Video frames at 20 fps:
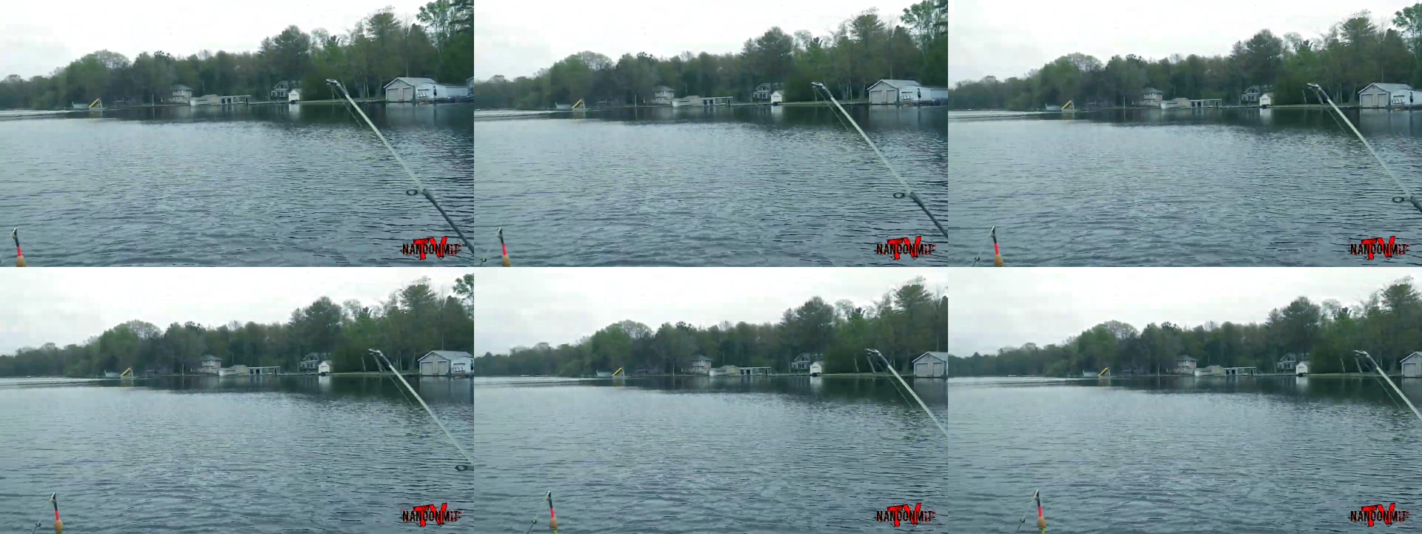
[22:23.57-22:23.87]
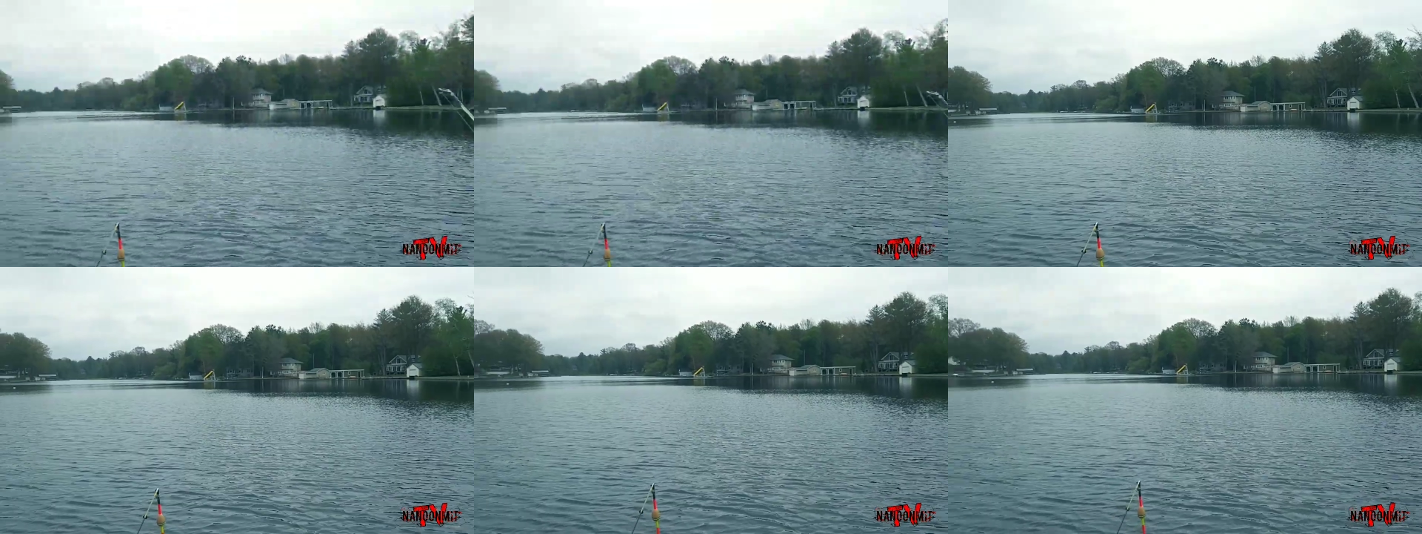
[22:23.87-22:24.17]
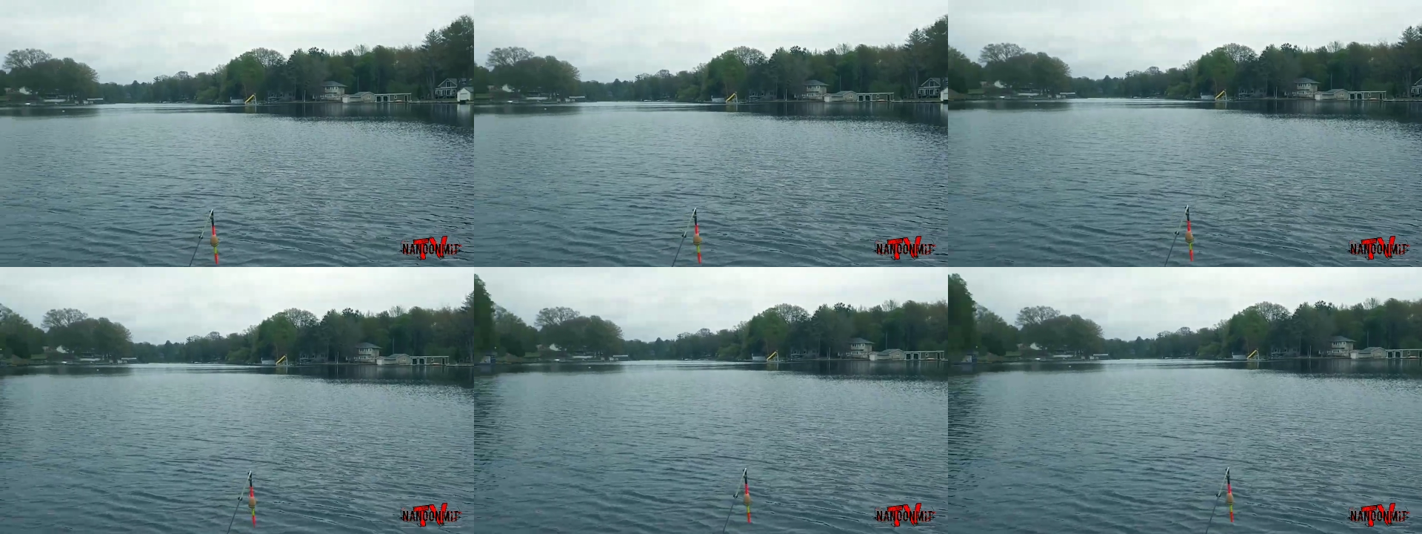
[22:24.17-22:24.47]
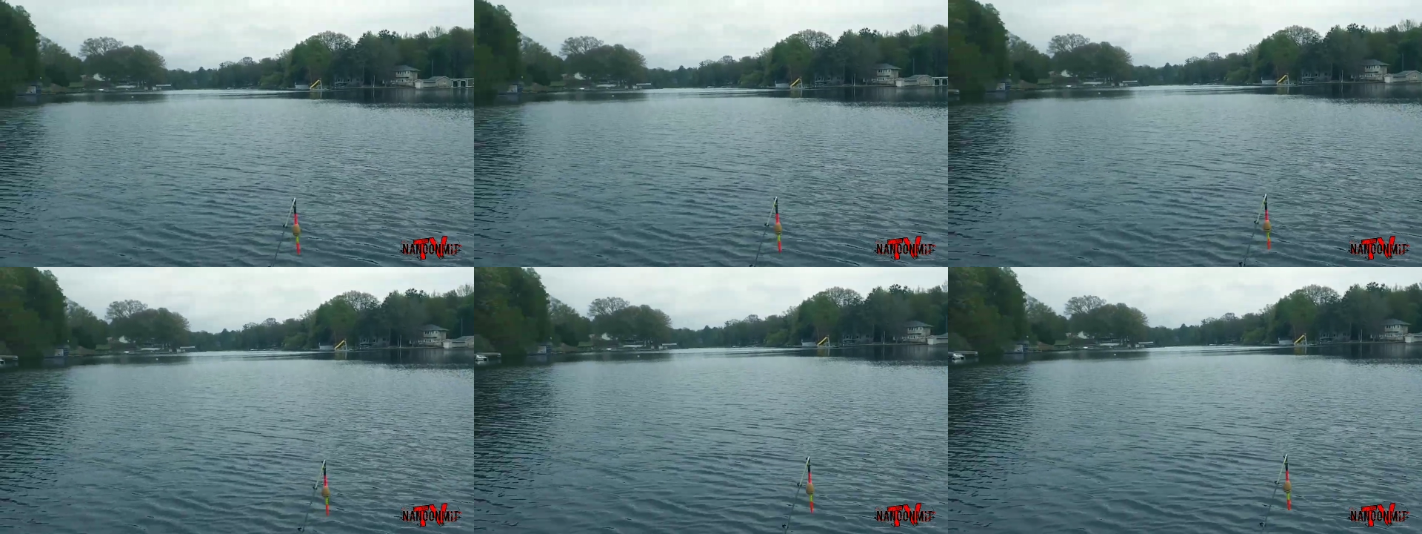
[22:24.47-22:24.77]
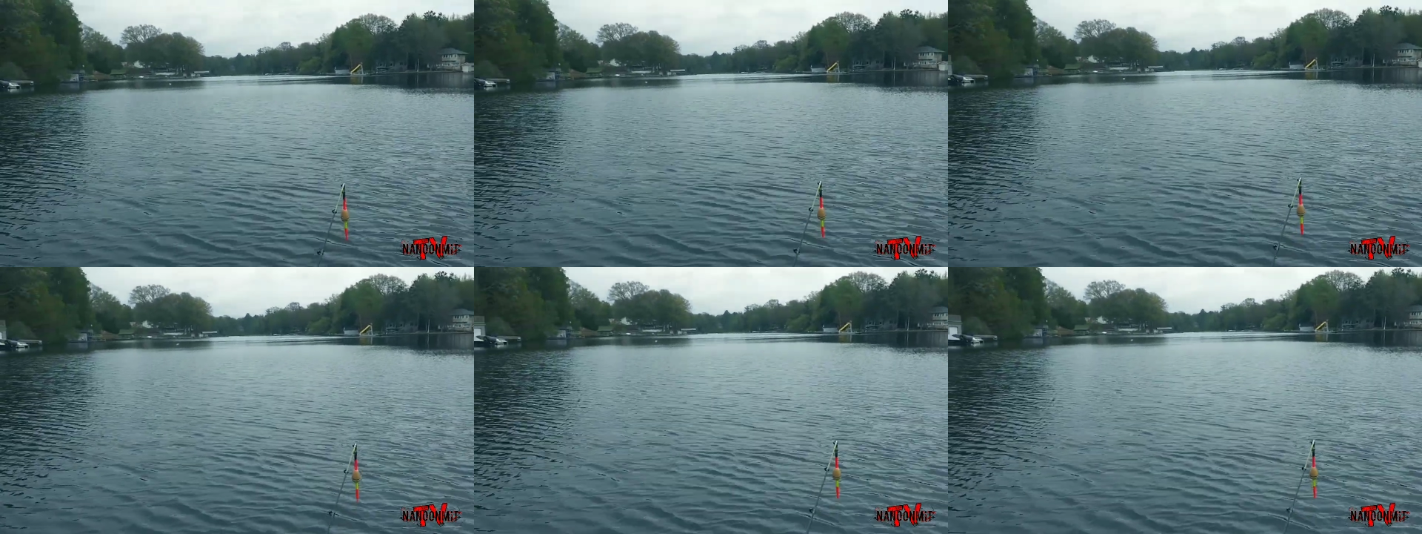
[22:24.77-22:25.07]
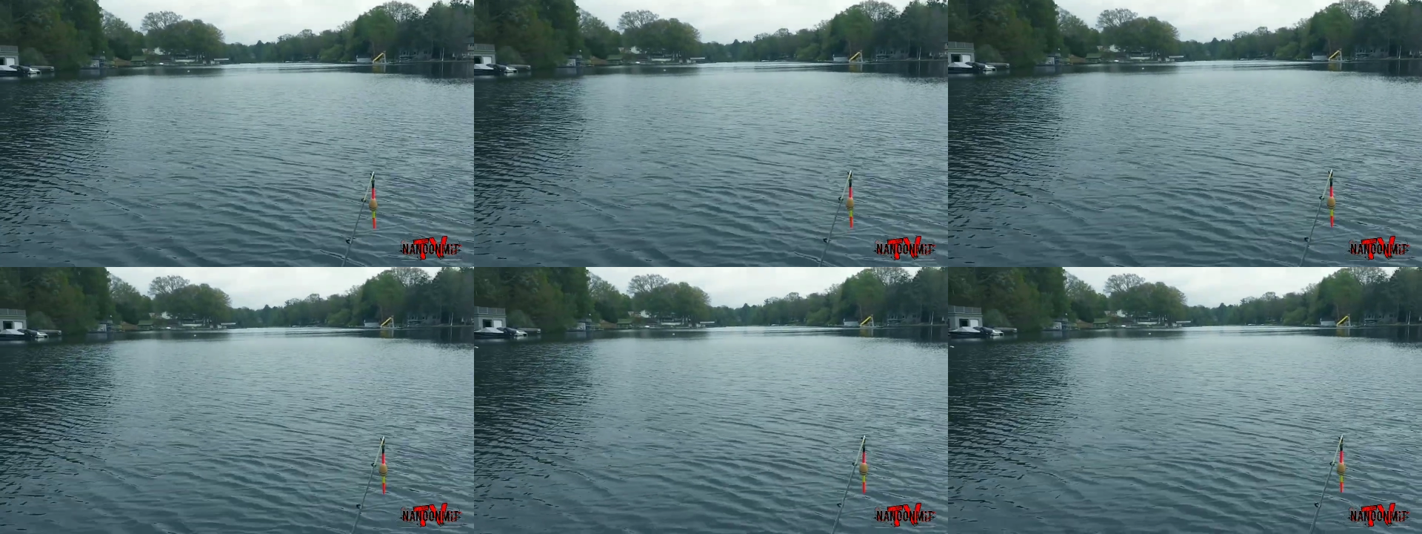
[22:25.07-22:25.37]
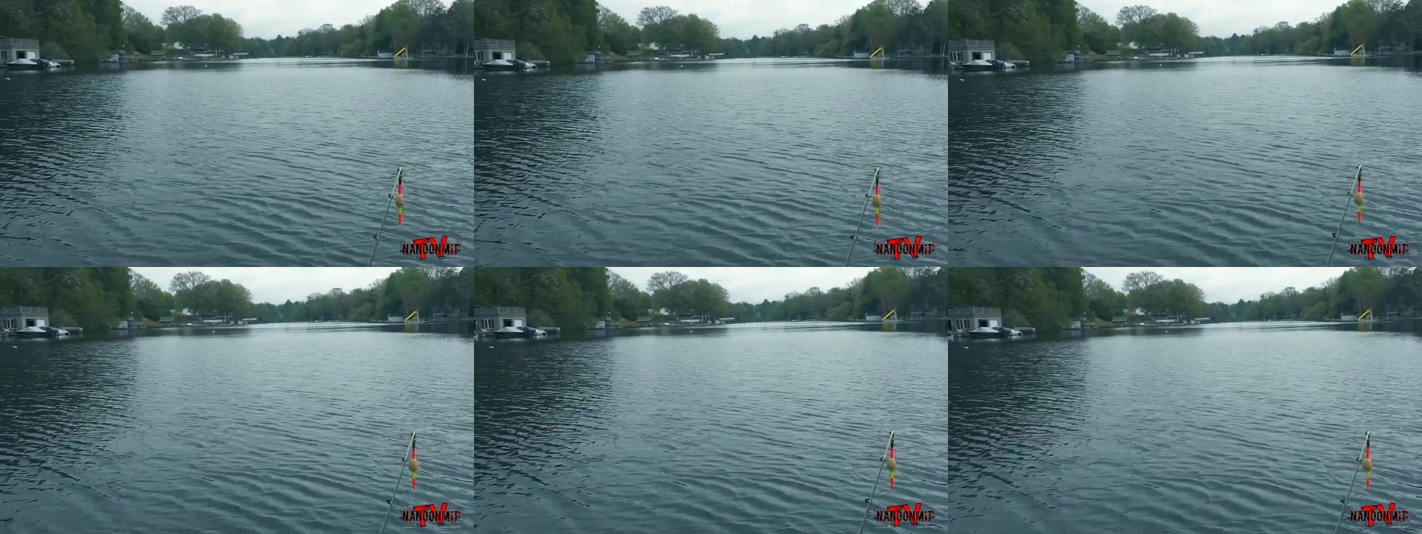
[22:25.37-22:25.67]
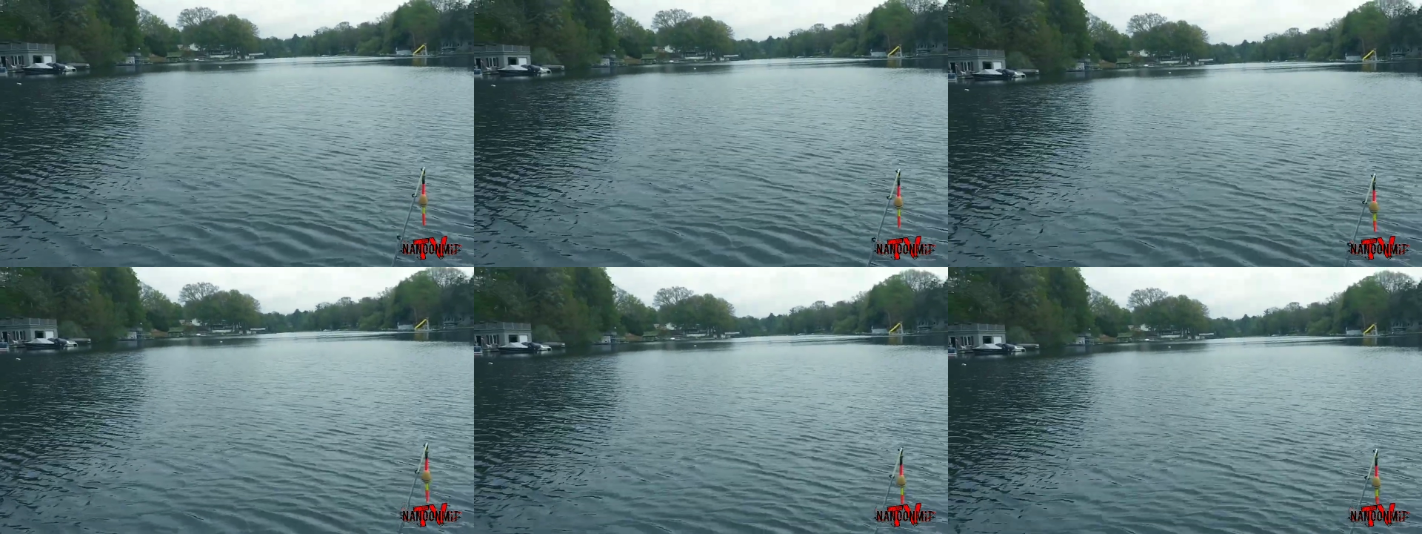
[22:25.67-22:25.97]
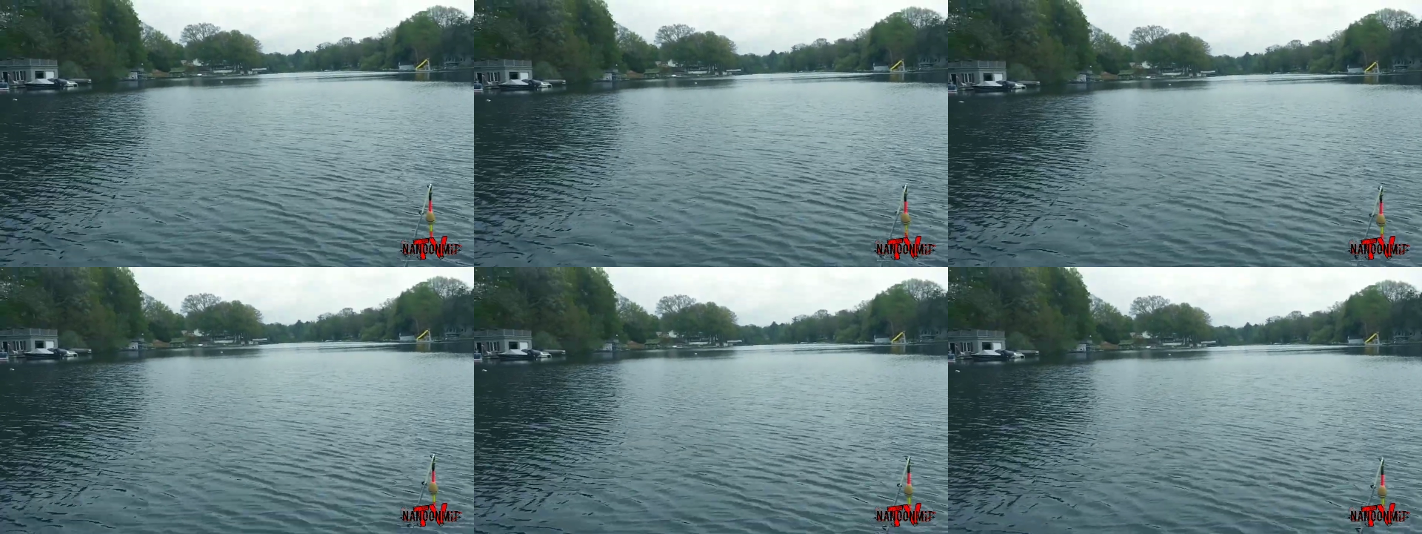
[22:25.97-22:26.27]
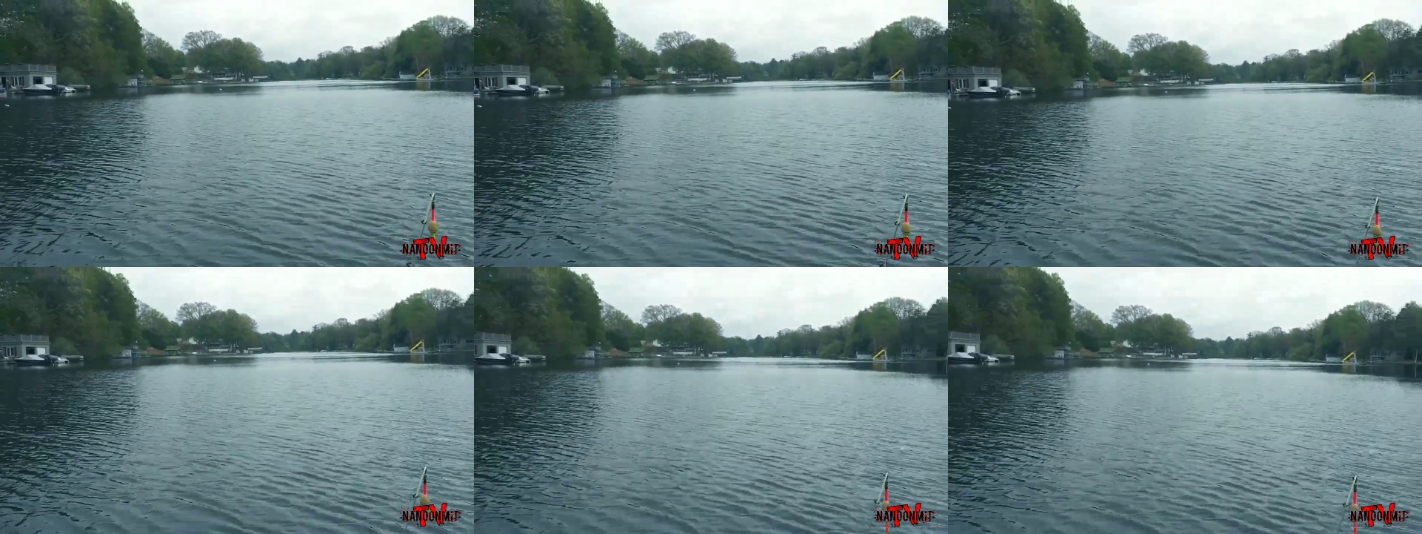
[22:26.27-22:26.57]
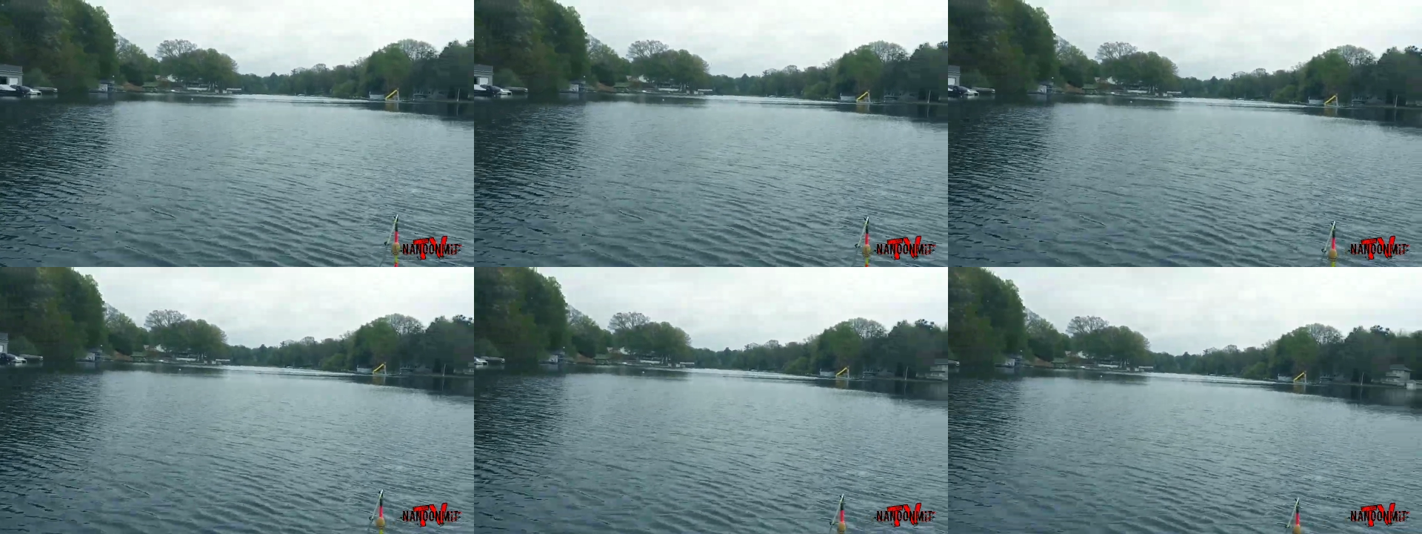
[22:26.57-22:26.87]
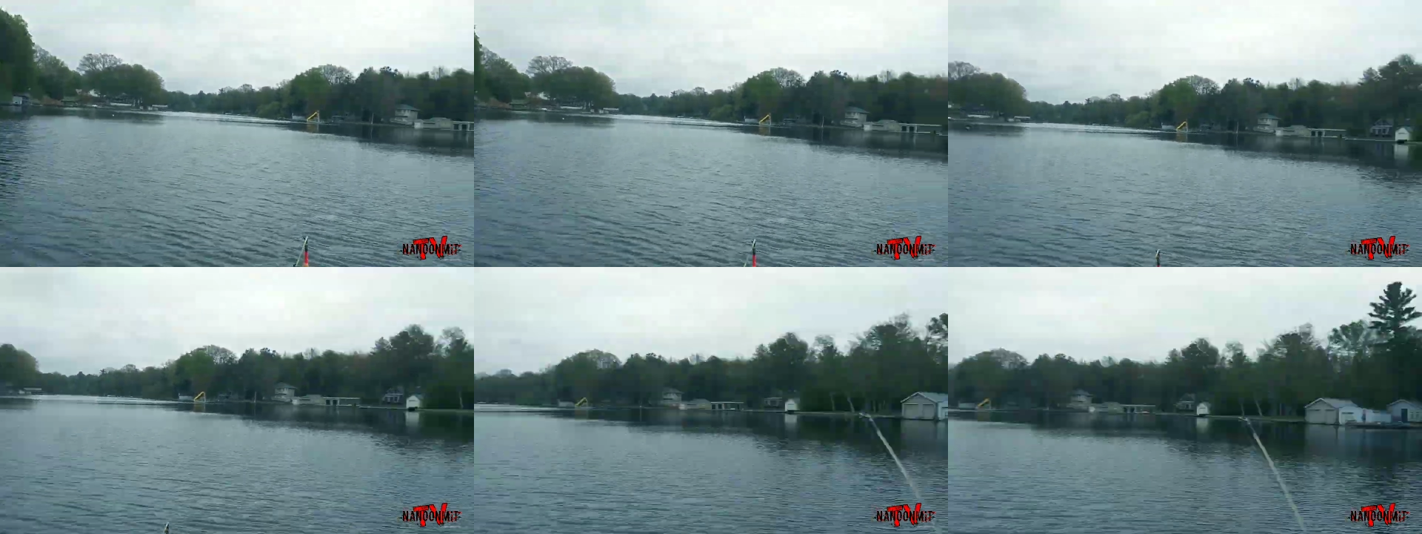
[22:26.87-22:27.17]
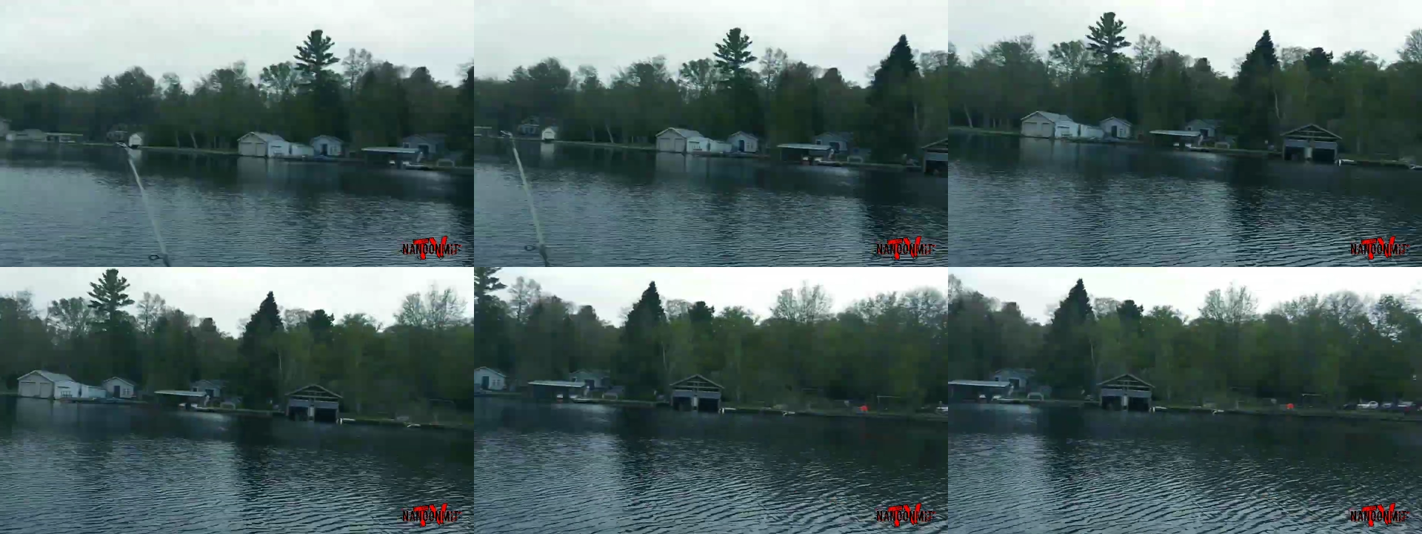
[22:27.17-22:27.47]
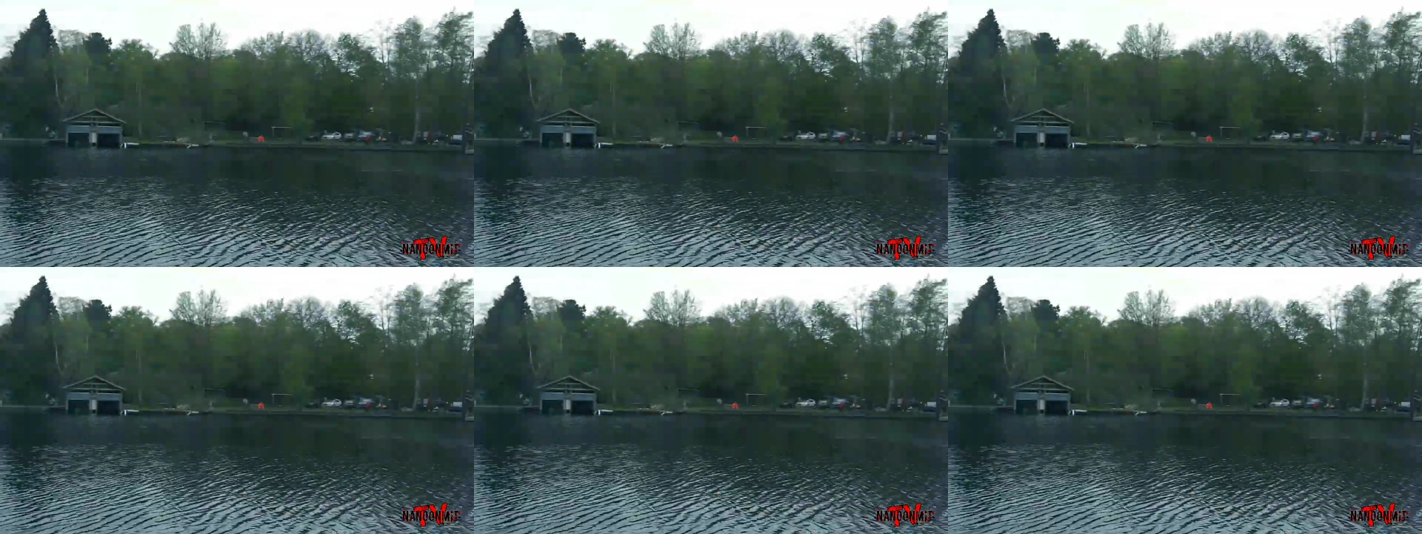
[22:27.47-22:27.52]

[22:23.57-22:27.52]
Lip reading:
(no speaker visible)